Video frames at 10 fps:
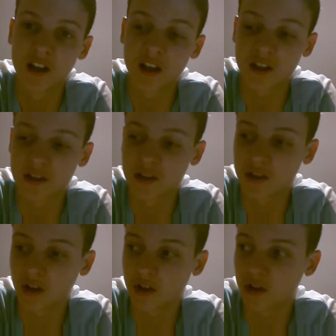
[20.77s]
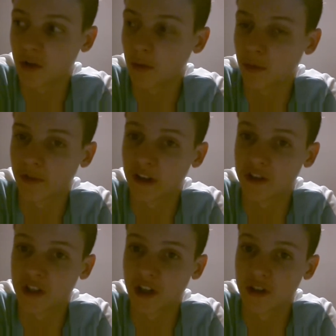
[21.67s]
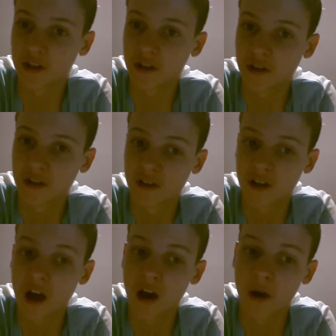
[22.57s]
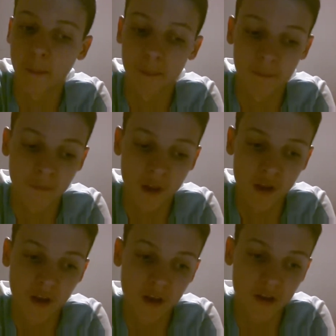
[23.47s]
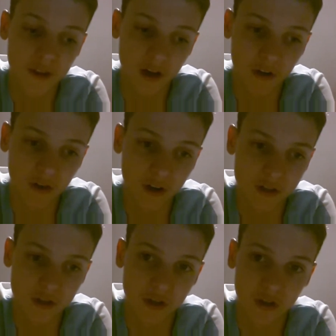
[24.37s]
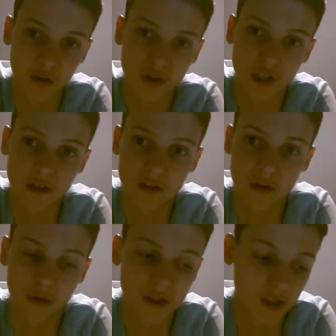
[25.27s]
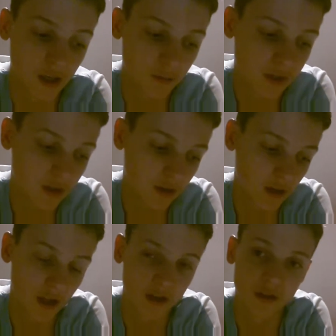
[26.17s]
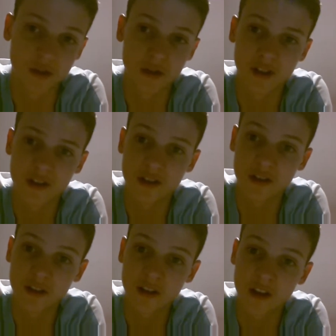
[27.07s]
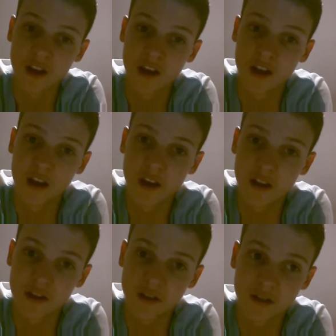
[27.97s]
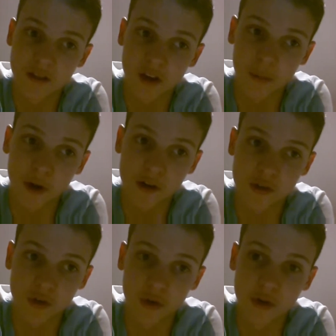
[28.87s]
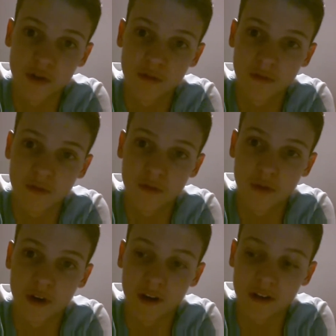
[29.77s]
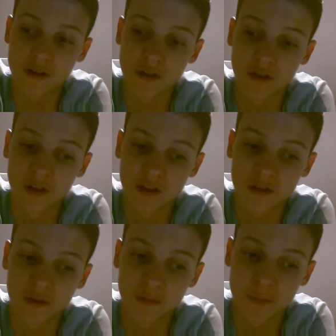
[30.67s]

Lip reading: I was just trying to show my brother how to change it. Then I realised you can only change it 3 times in 2 years. So I'm kind of screwed for the next 2 years.